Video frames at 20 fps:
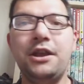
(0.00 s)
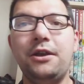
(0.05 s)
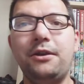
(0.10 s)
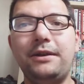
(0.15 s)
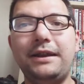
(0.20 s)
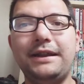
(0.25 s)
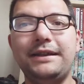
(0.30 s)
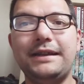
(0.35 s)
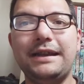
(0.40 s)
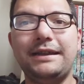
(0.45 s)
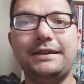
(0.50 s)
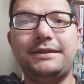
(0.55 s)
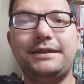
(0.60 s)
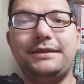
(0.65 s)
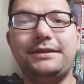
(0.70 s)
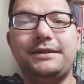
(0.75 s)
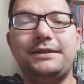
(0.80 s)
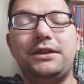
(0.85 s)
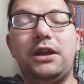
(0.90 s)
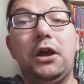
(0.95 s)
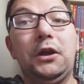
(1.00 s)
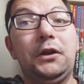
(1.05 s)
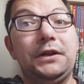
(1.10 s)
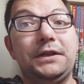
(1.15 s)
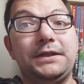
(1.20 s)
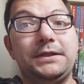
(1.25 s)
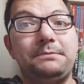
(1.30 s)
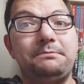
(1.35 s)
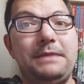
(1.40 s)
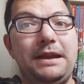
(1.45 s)
Okay, next is an
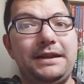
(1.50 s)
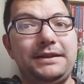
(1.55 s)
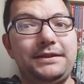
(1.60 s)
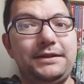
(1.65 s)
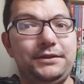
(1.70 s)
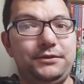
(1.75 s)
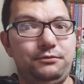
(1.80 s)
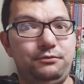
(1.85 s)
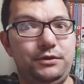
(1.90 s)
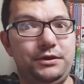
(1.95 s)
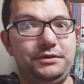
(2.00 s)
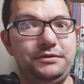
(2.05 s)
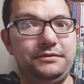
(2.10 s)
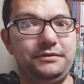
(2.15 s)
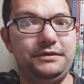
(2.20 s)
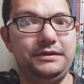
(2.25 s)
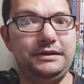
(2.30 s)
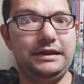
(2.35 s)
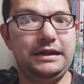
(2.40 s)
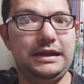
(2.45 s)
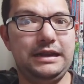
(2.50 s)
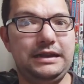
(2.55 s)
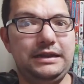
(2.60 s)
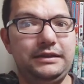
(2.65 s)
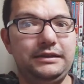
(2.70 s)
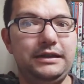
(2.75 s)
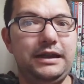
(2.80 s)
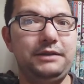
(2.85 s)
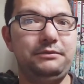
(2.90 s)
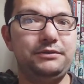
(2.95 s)
unexpected one,
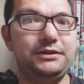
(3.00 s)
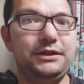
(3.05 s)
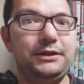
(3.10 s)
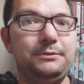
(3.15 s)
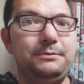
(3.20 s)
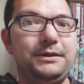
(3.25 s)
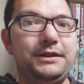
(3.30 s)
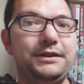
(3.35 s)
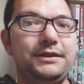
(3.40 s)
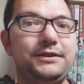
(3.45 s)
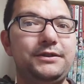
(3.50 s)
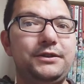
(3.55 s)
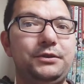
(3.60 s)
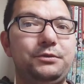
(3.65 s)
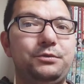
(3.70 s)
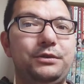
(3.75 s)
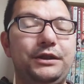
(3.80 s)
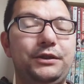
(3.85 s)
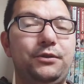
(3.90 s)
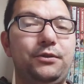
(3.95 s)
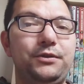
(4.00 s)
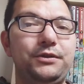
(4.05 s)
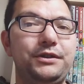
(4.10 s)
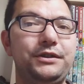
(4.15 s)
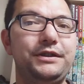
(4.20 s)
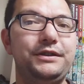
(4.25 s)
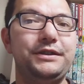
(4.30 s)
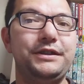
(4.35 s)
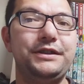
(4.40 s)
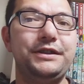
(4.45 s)
and I was a little bit concerned when I
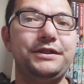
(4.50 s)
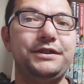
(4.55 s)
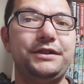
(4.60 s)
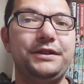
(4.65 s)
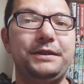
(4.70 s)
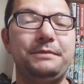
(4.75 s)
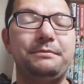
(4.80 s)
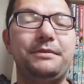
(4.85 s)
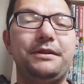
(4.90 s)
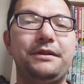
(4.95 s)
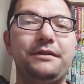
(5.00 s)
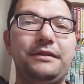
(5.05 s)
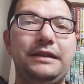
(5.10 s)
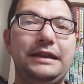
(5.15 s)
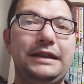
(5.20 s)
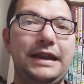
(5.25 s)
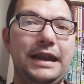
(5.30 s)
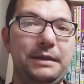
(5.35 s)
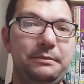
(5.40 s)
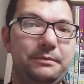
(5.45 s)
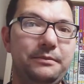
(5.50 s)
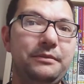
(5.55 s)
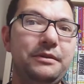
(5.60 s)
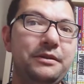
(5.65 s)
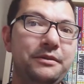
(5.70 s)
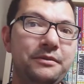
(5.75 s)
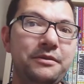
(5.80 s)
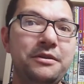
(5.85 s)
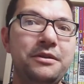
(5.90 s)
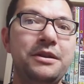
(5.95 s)
ordered this initially, but it came
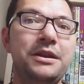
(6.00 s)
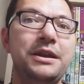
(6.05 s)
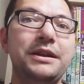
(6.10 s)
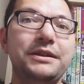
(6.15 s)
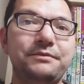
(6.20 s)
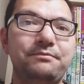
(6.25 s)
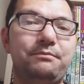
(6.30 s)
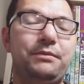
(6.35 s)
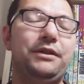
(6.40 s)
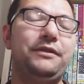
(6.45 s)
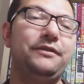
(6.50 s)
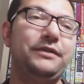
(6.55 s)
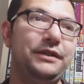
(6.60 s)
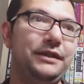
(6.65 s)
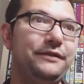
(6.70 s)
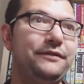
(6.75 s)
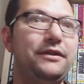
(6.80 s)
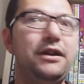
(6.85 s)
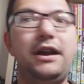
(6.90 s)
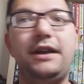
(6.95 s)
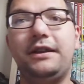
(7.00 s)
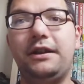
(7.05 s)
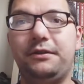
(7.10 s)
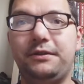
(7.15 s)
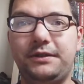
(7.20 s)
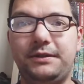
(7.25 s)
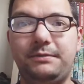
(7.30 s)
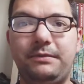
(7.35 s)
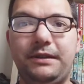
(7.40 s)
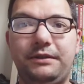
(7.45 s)
perfectly fine. I'll
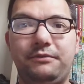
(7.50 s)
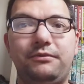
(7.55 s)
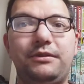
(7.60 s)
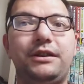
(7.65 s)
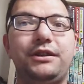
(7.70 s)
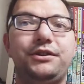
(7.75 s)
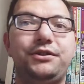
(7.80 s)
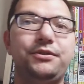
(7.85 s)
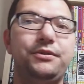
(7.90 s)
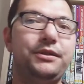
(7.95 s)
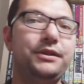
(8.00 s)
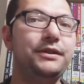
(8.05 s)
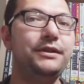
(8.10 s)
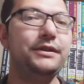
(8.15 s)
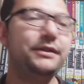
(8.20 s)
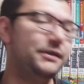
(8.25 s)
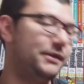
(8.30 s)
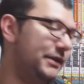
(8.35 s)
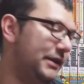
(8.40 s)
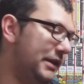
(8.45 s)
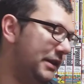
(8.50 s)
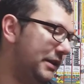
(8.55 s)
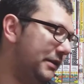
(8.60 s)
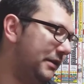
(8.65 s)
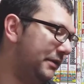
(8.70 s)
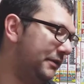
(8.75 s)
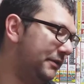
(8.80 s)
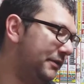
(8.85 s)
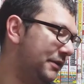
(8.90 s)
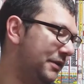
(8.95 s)
explain when I show you this,
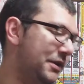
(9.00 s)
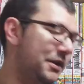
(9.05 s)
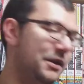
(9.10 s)
and